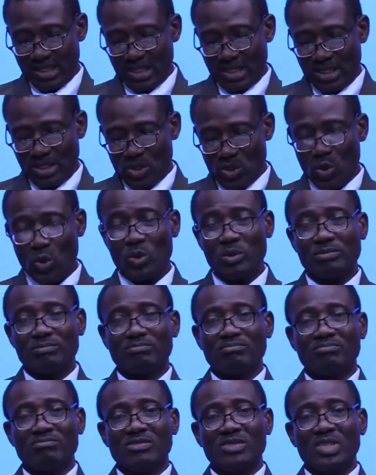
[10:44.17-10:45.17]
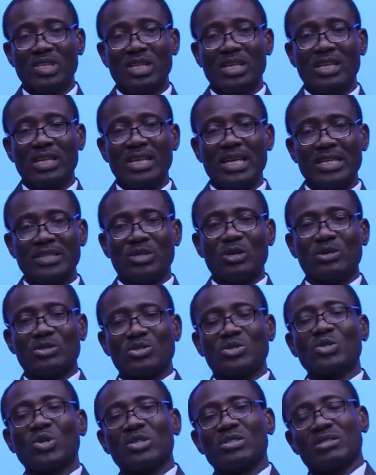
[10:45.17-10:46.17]
So let us
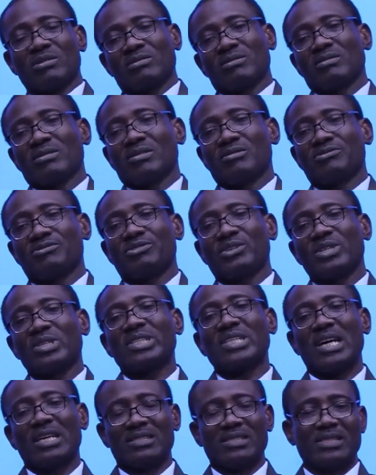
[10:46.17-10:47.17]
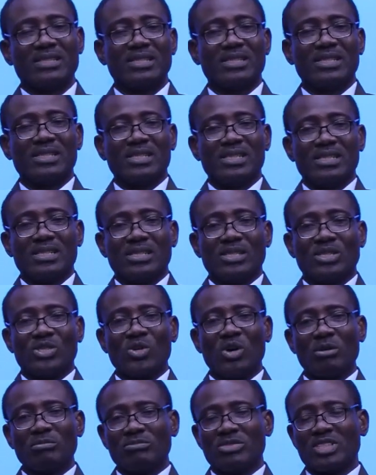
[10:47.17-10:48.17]
not feel that
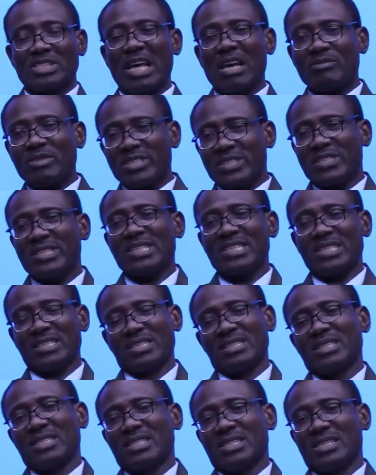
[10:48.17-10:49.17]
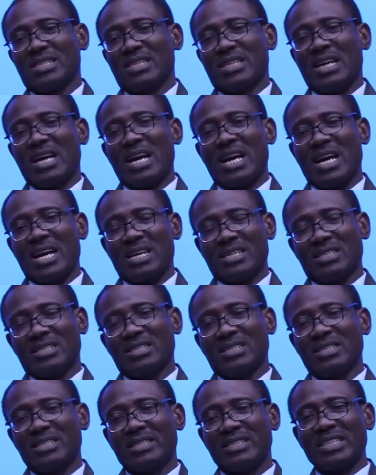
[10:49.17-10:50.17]
some services are
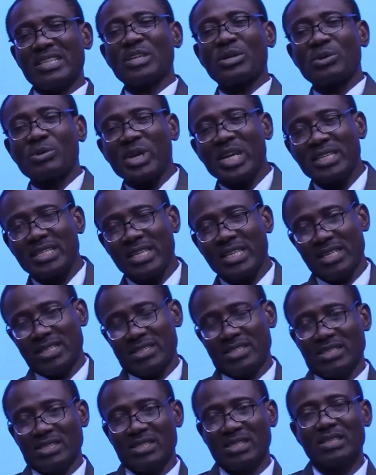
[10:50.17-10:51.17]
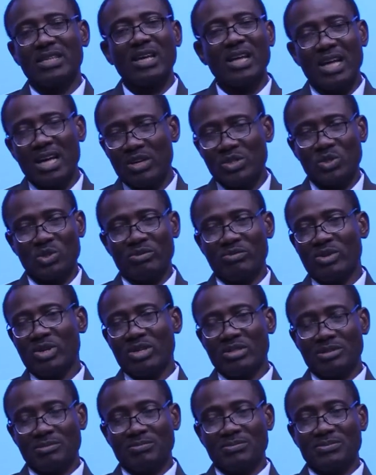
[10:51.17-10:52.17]
degrading in the house of
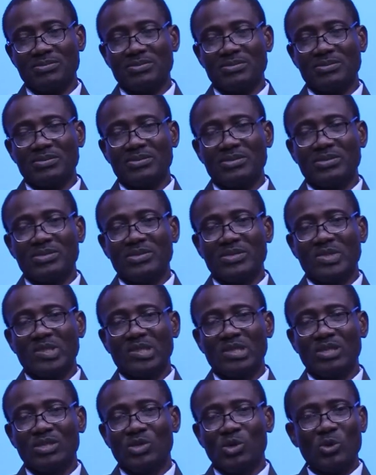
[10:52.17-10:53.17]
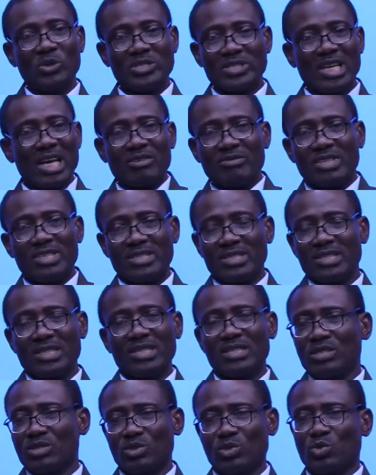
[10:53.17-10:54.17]
God. No service
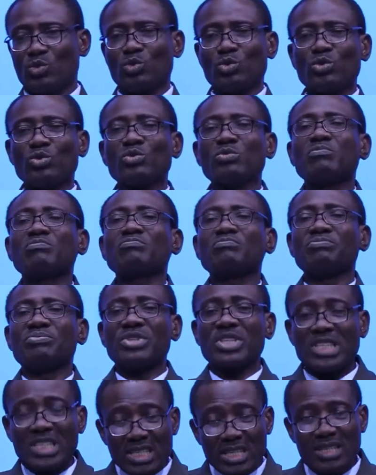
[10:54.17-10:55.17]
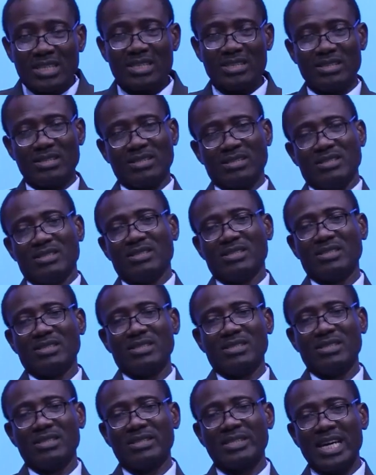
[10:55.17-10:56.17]
is too big,
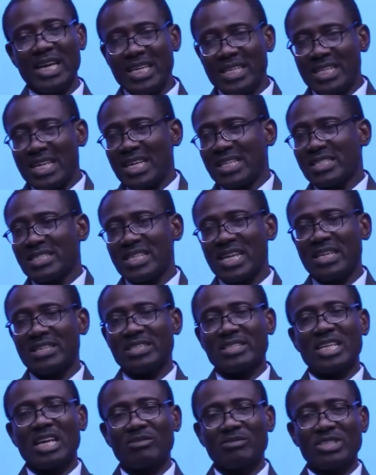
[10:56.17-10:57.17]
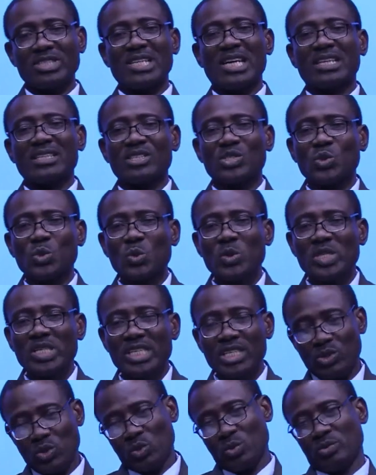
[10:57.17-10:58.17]
neither is there any service that is too
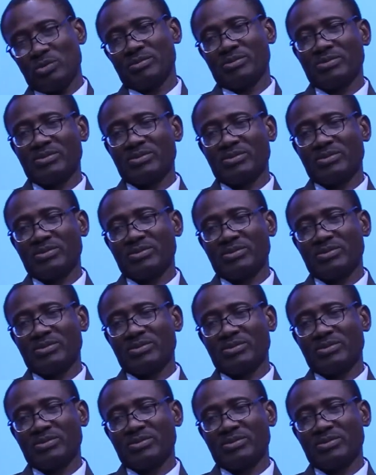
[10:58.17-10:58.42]
little.